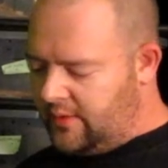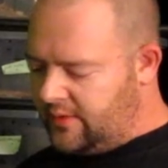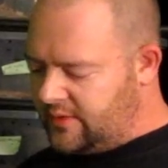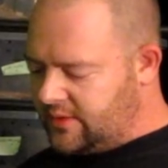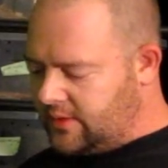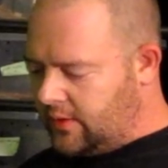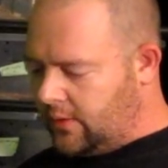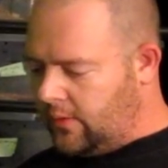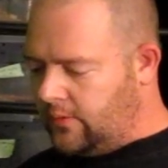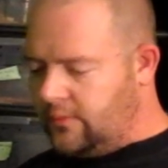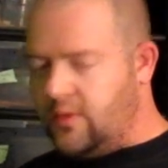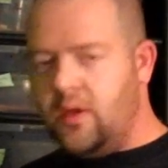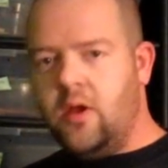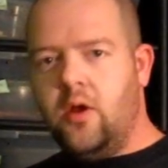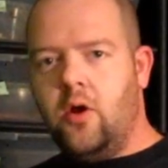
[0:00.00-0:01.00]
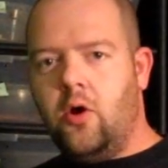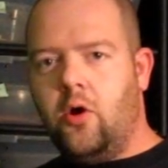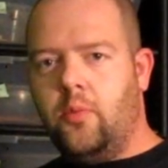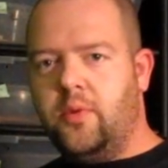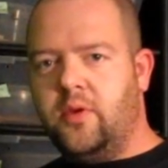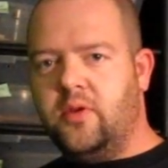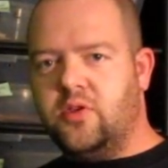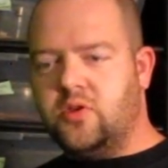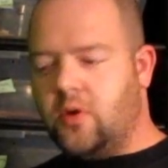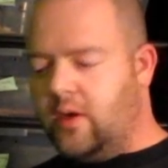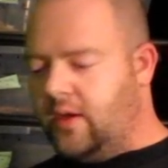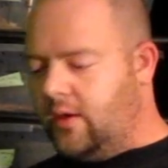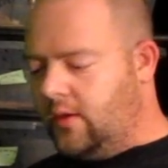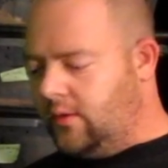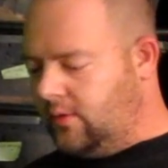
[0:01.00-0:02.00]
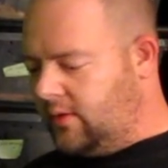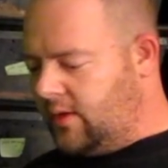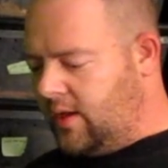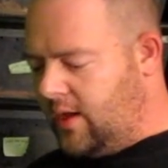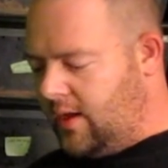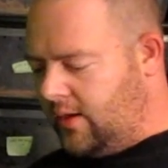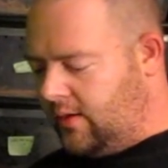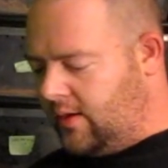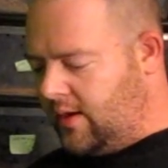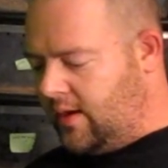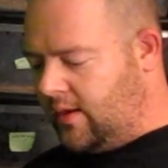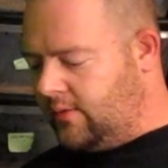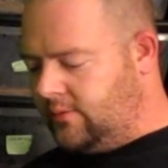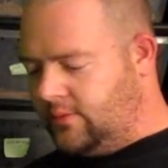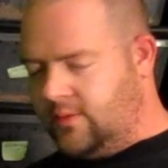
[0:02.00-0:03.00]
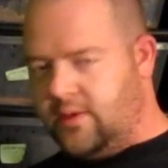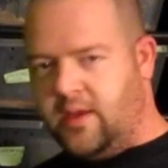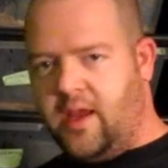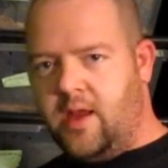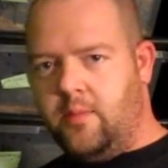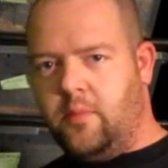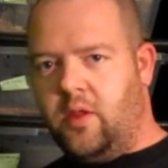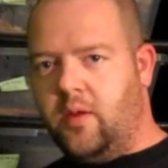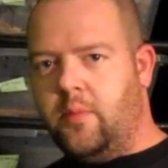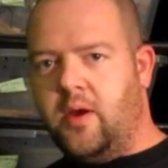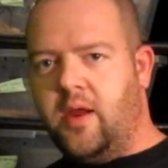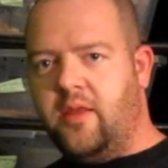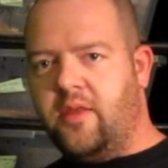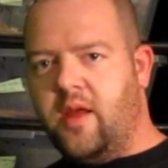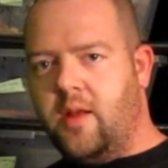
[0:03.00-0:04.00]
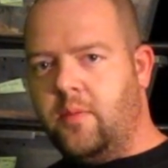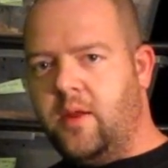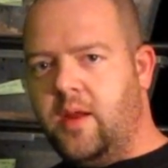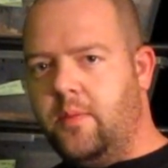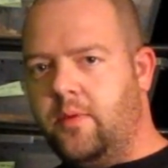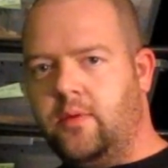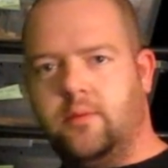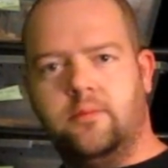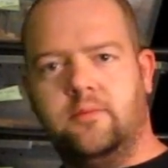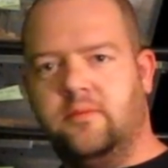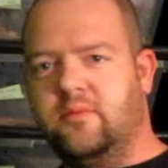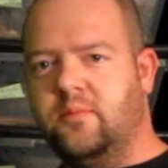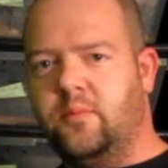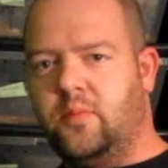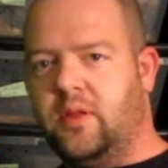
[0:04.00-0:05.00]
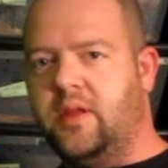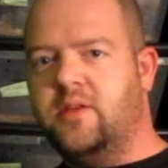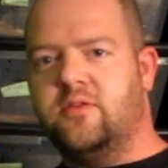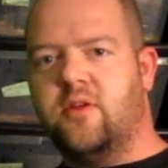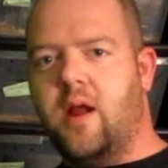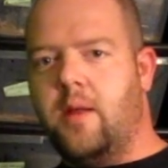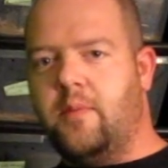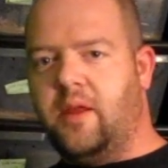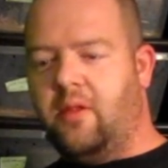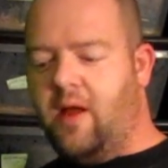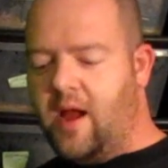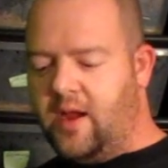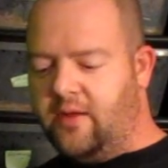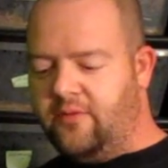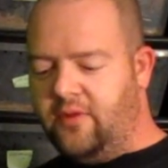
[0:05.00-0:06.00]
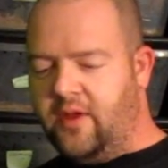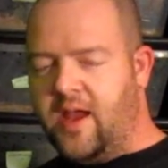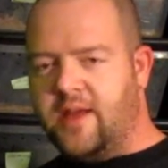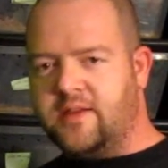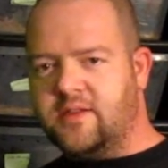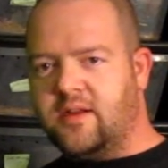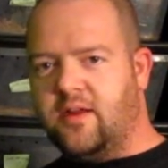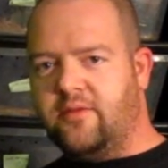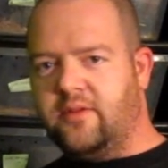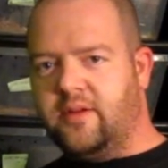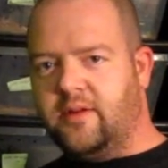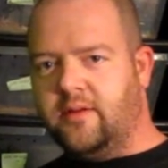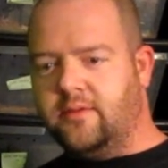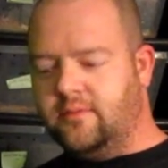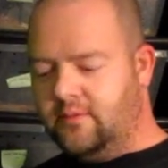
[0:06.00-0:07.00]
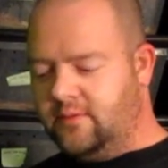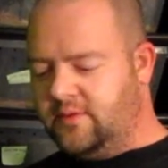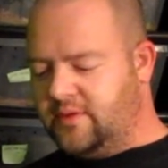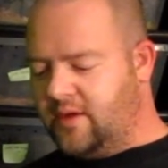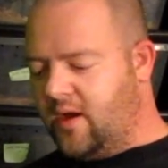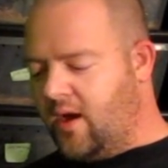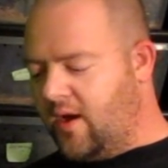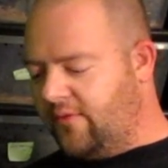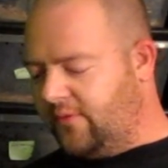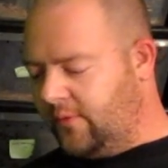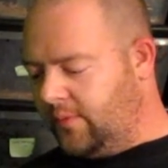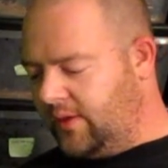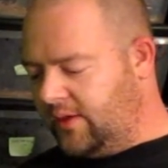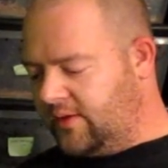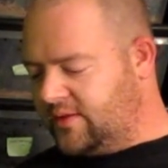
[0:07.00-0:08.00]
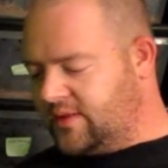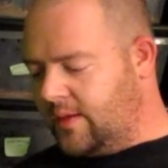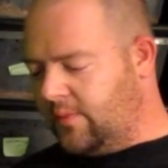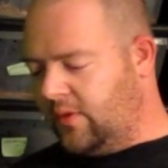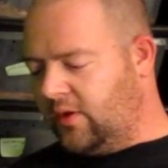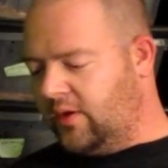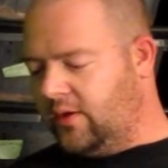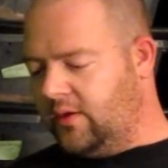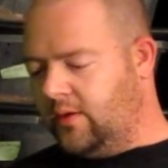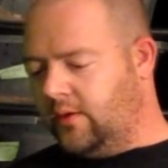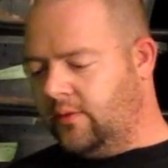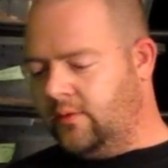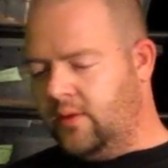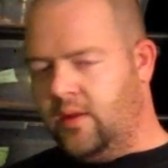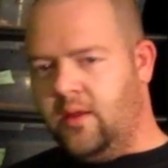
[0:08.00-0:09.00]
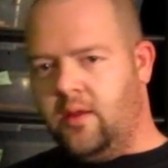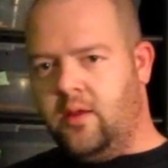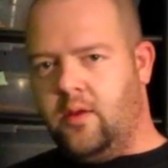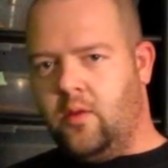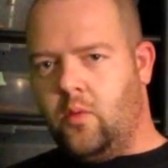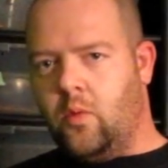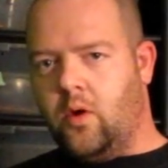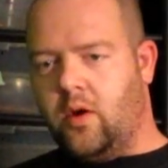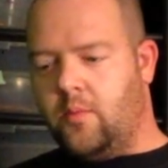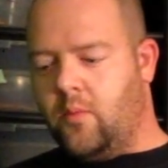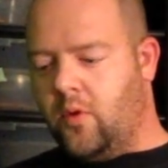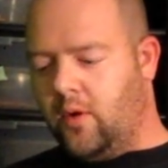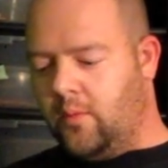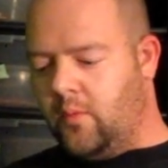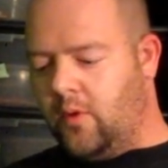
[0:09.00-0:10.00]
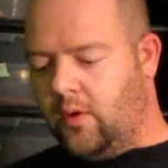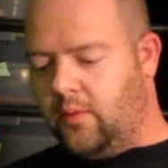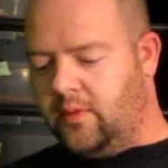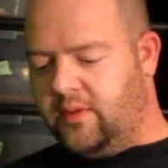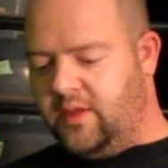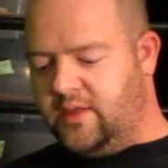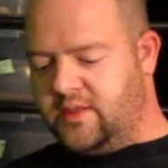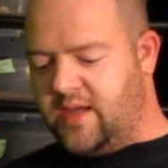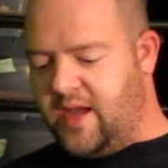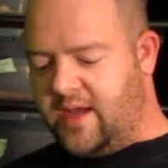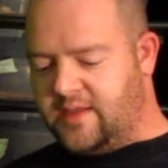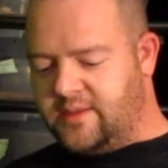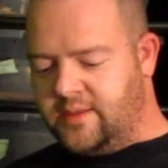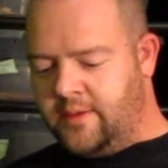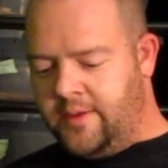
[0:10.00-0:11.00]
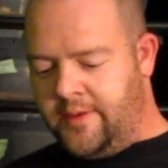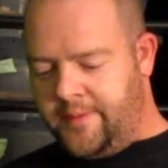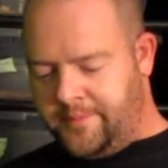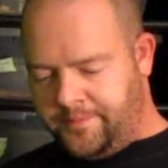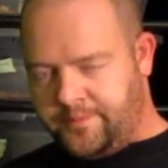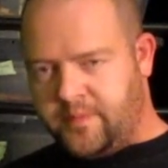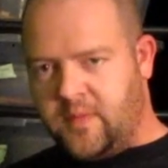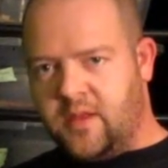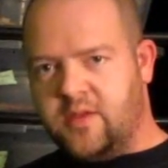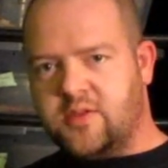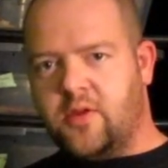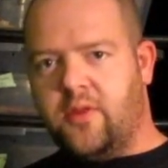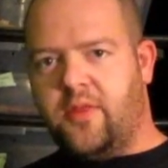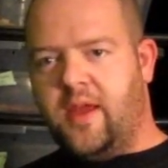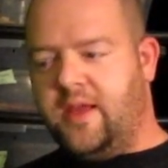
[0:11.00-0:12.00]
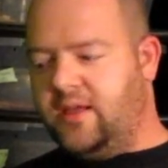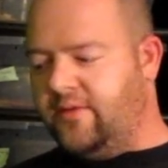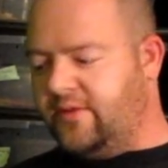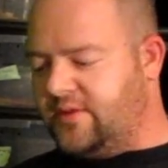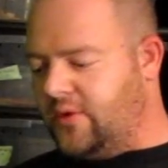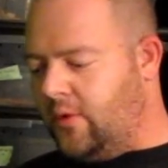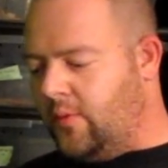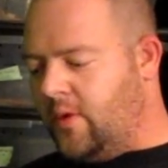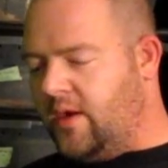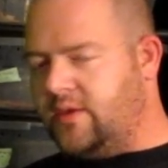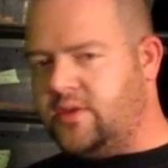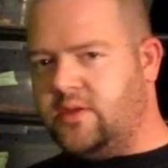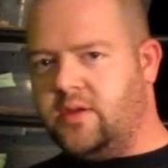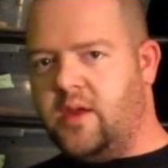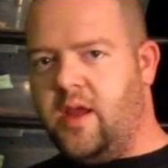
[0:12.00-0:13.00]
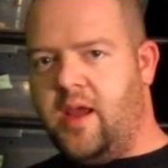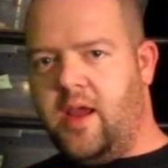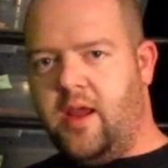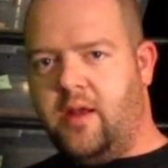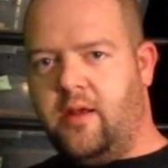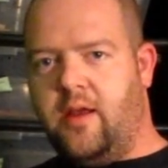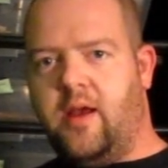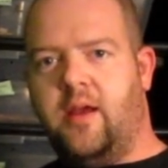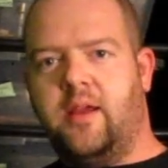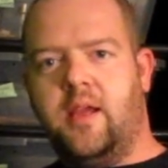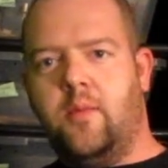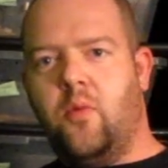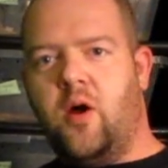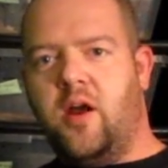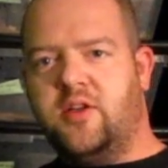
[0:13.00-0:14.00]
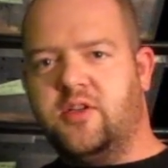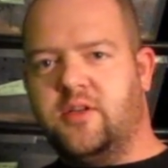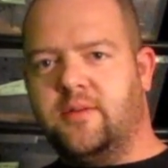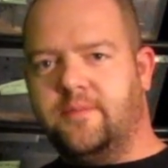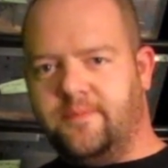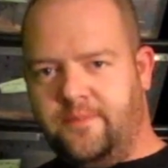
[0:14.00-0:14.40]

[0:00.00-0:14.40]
So hope you enjoy her, and again, blood python people, please drop me a line if you got stuff to offer, because I'm looking to work more and more with these guys. So thank you so much, and keep watching.